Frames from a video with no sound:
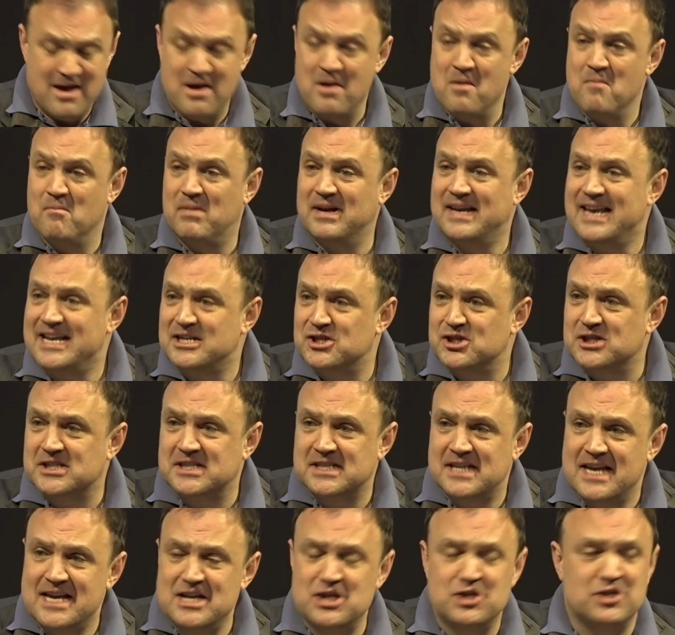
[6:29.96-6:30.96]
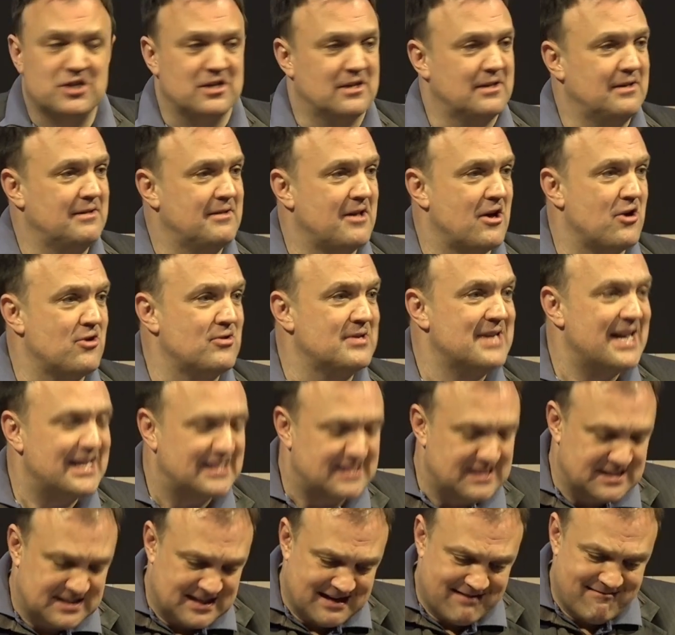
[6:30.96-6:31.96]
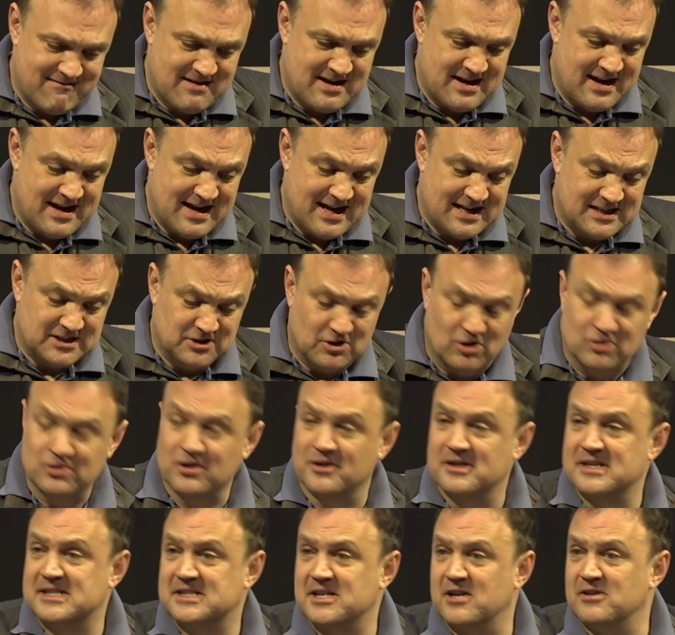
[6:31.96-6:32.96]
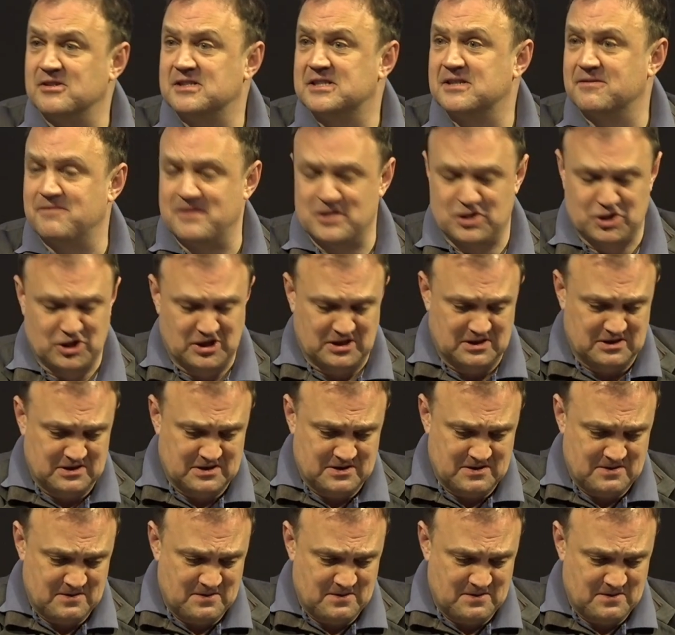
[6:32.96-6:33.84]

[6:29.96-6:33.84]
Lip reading: But legislation, though necessary, is not on its own sufficient.